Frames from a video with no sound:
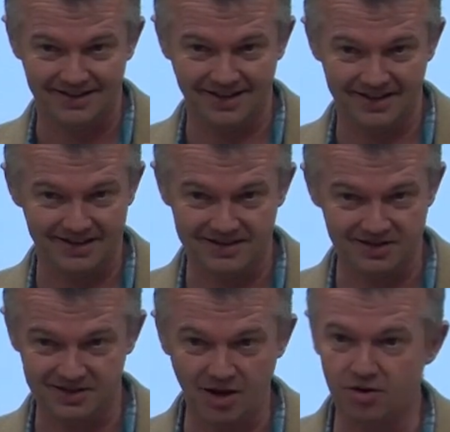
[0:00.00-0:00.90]
Yeah, he
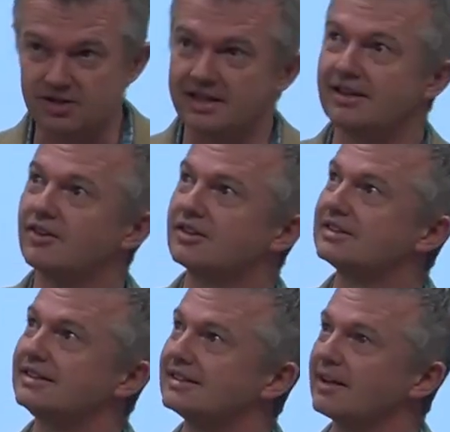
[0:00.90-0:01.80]
just goes and he
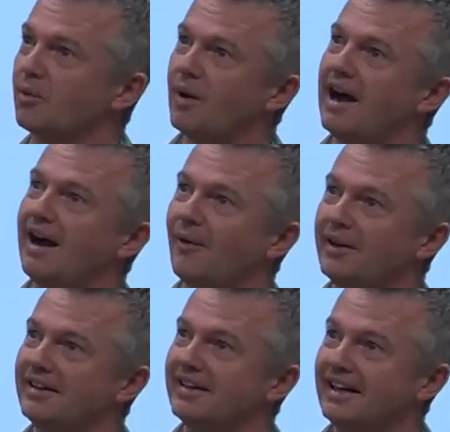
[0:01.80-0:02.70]
looks and he's like, wow,
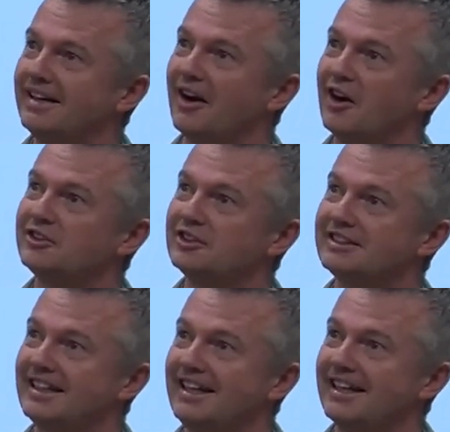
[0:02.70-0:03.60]
in, in
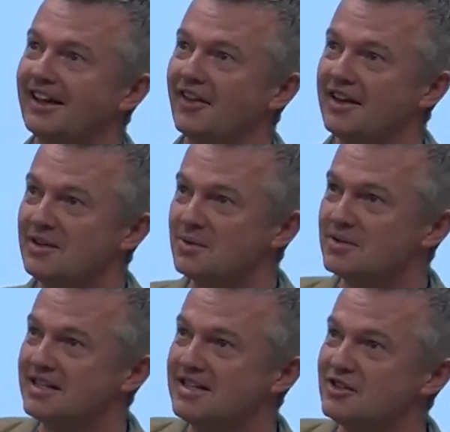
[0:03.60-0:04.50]
Argentina they
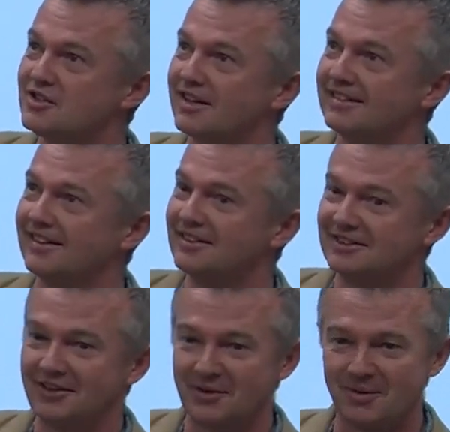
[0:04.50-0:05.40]
use these
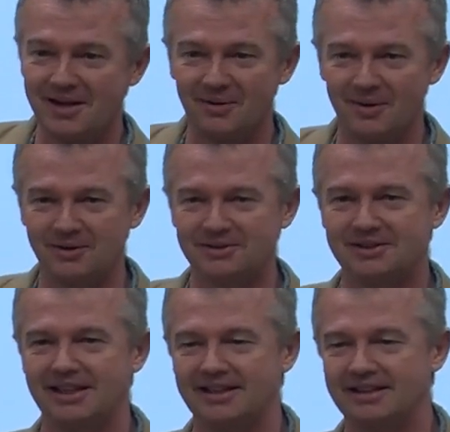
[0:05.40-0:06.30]
signals on the railroad.
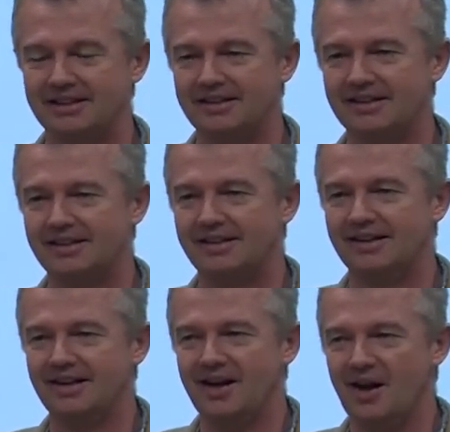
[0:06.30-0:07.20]
Okay.
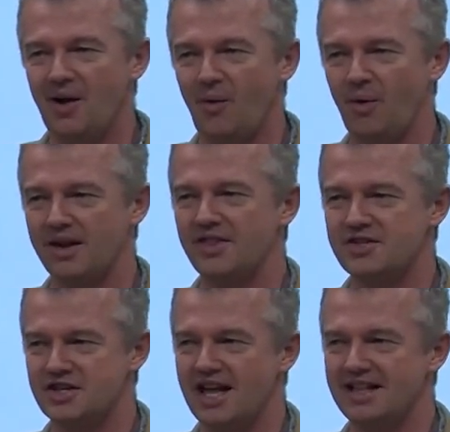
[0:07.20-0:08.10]
What are the
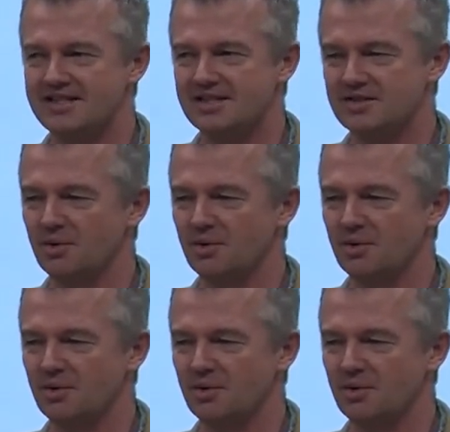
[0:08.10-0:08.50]
chances?